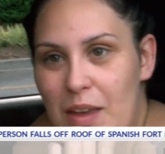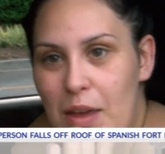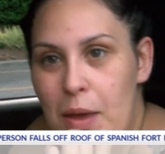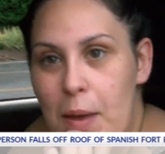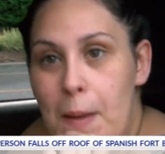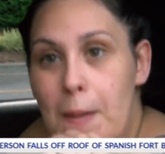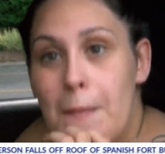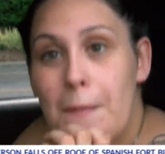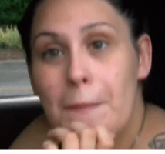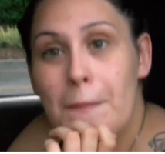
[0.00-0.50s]
so
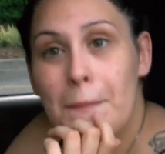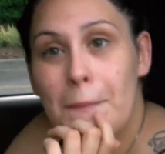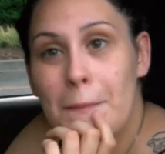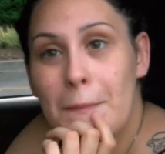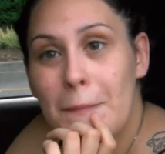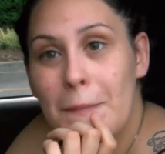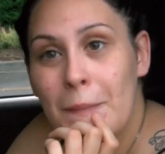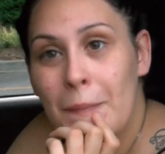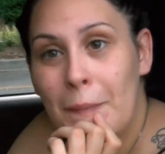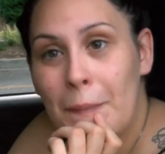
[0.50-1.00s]
I told you there was
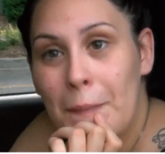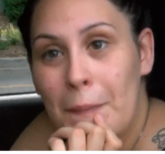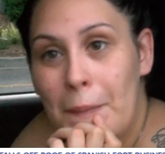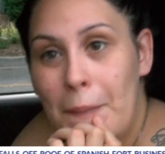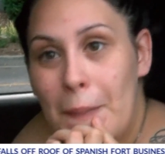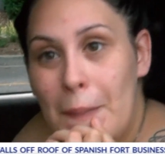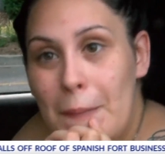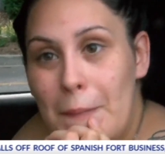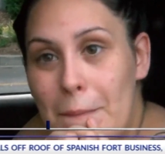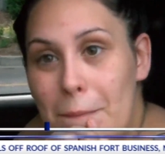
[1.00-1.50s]
a road rage
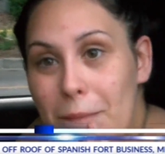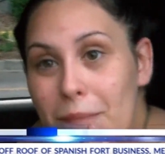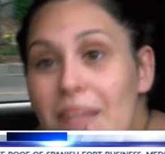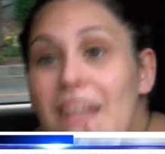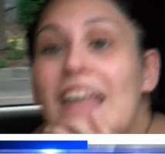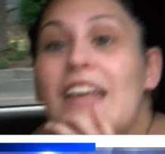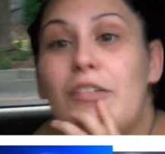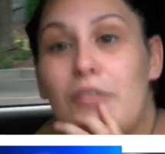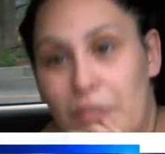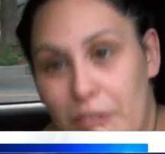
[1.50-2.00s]
incident
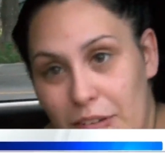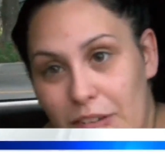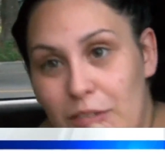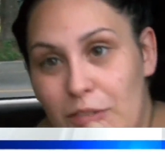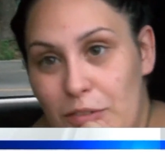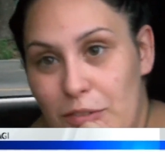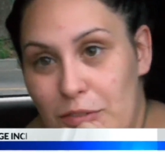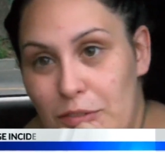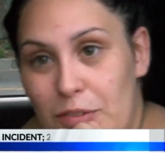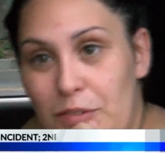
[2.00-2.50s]
earlier here
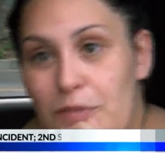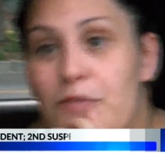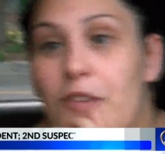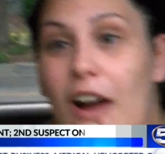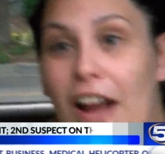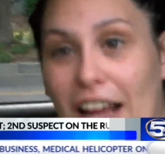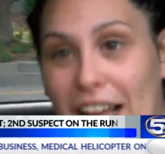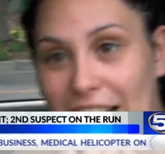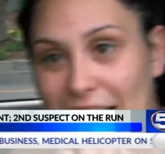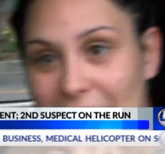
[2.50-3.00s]
today.
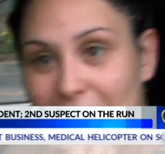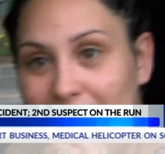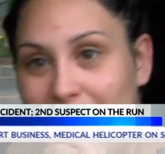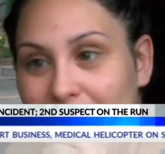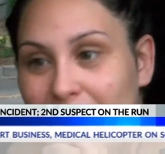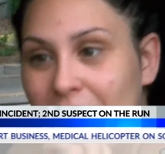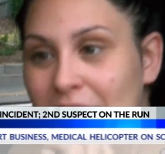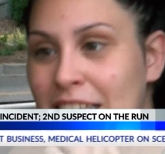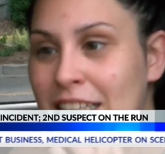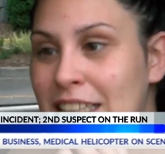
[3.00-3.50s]
Right. I'll show you
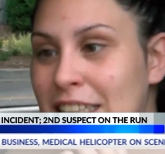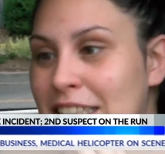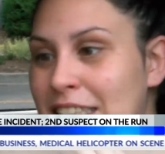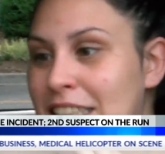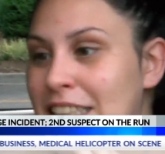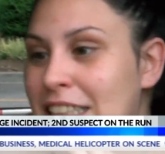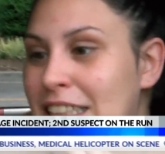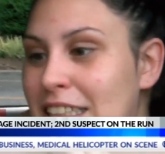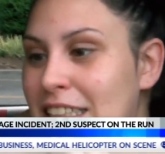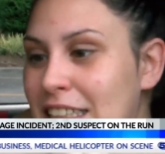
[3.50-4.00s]
a picture
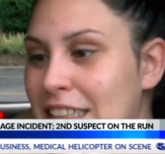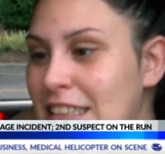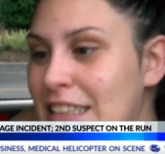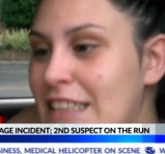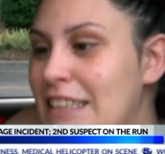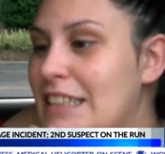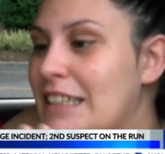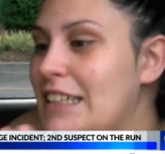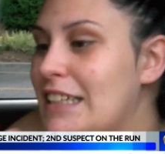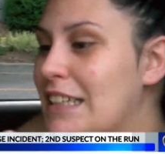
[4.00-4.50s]
of
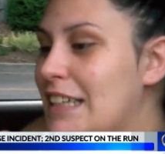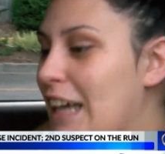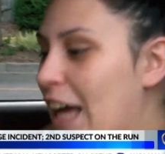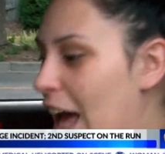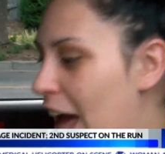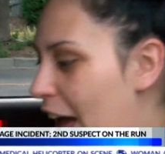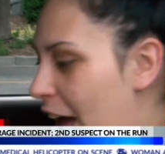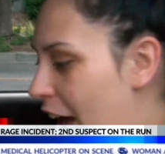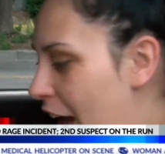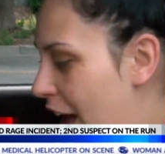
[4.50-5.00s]
it.
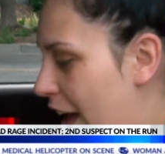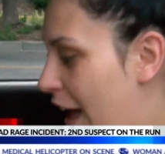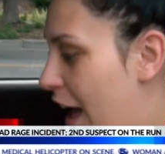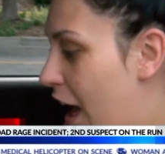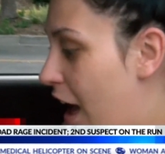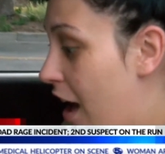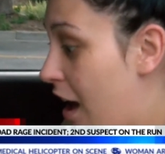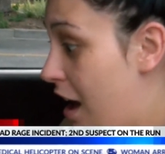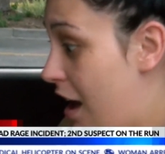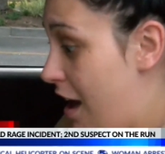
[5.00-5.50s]

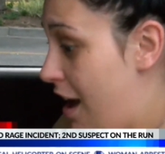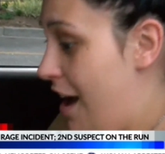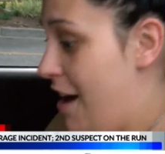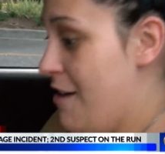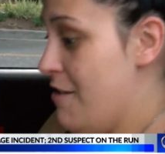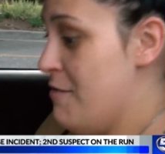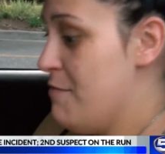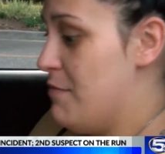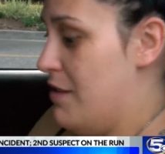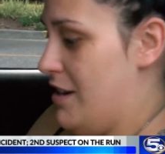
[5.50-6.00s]

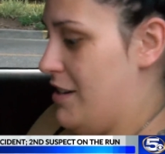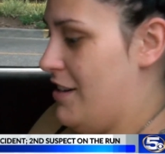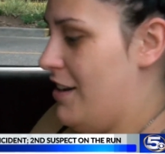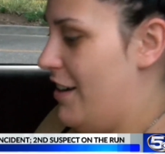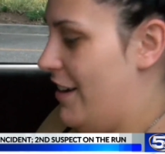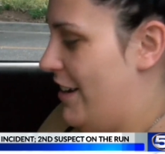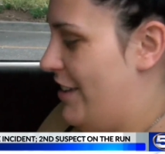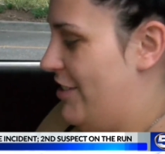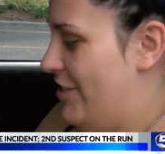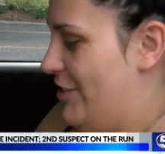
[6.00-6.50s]
Oh my
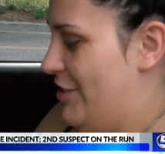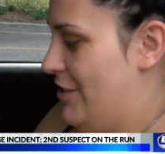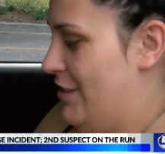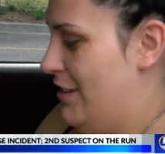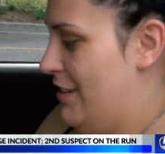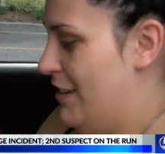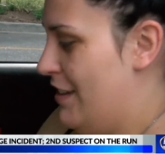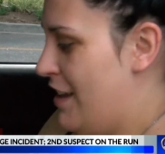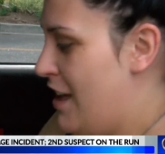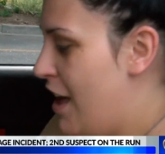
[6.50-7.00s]
gosh.
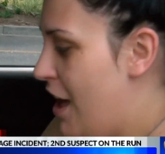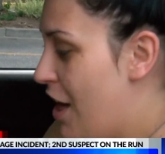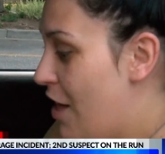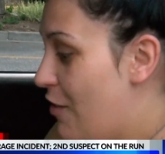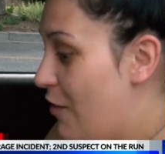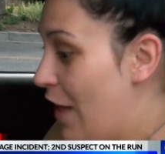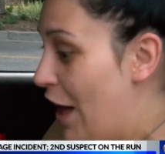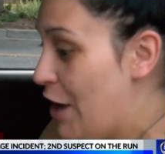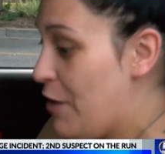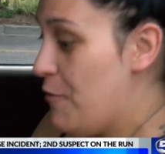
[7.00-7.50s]

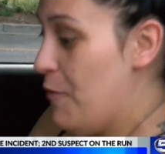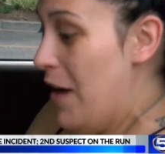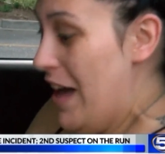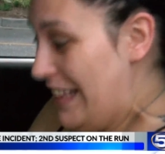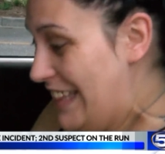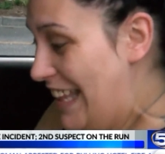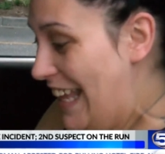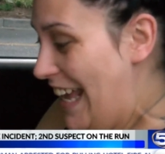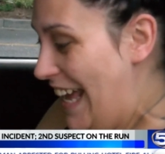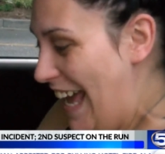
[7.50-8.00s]
like,
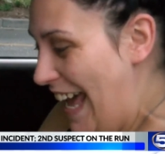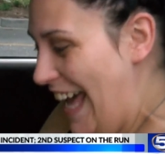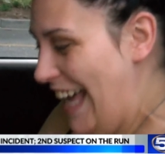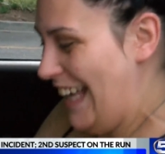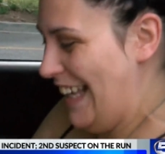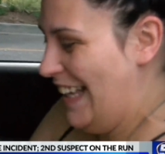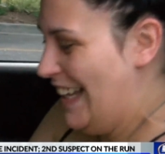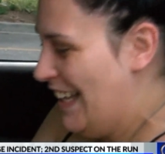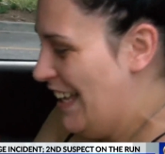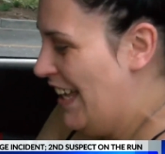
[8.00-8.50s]
what
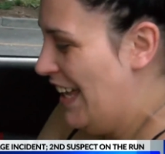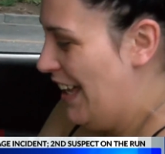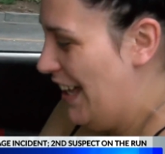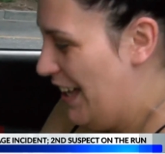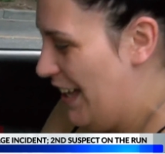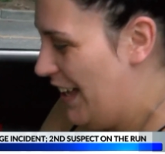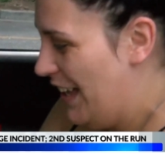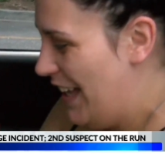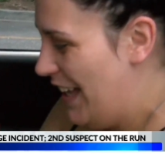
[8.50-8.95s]
the heck?